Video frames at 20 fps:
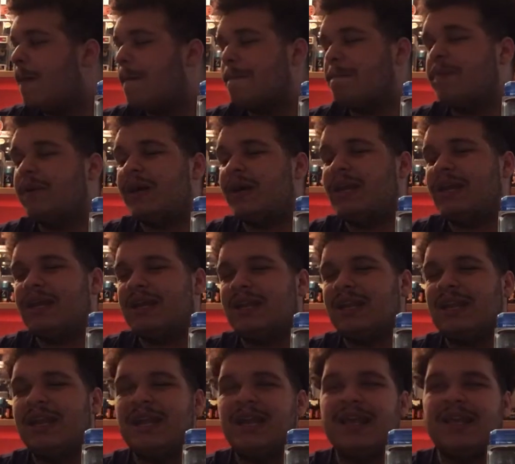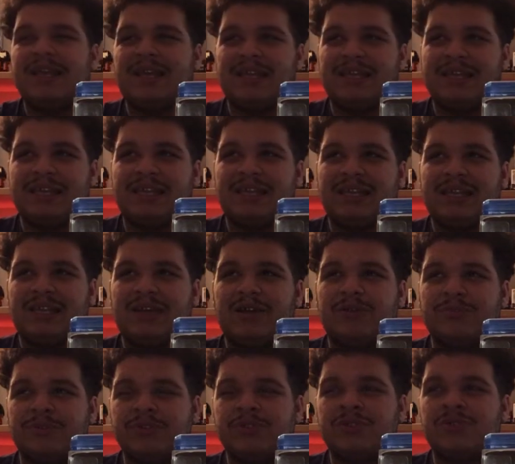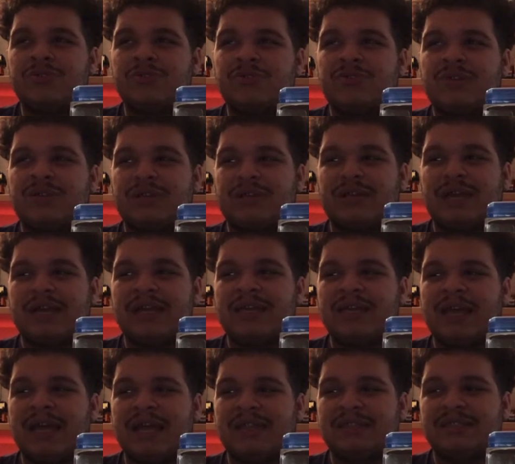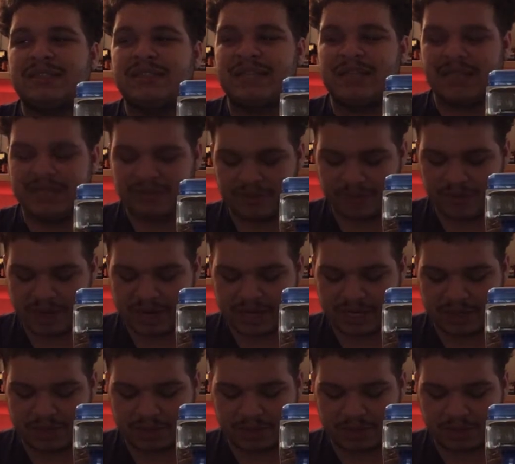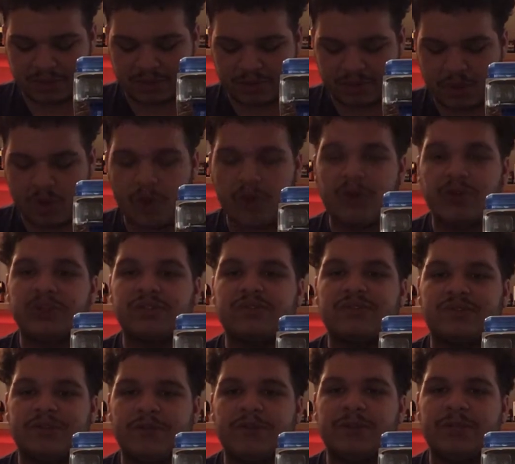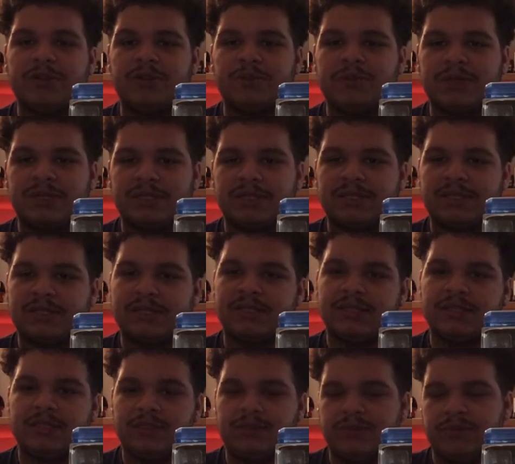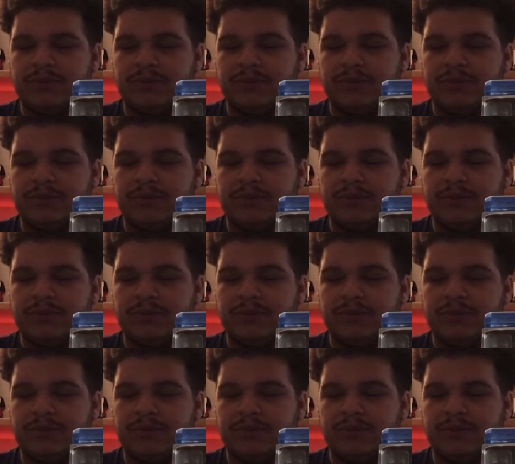But a musical kind of has to hit the right chords for me, no pun intended.